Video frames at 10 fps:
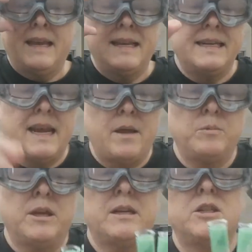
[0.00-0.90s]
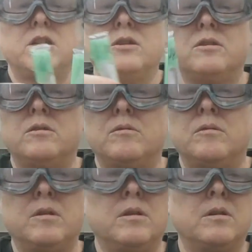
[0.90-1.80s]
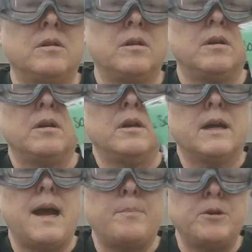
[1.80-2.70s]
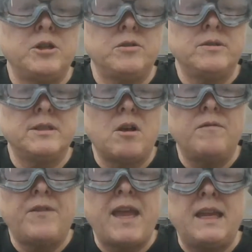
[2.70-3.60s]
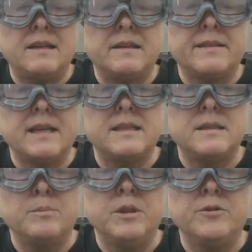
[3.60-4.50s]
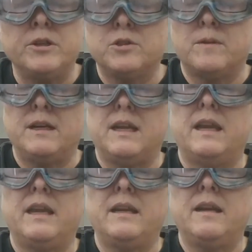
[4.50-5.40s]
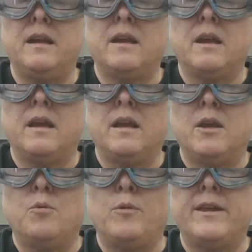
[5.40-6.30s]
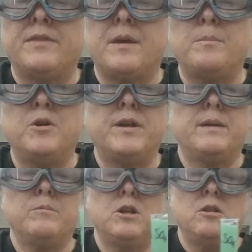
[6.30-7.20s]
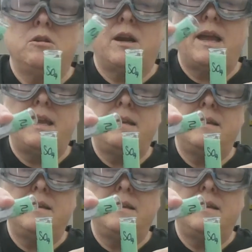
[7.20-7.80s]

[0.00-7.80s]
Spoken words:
Now I'm going to do copper 2 sulfate, that's the bluish one again, with ammonium chloride.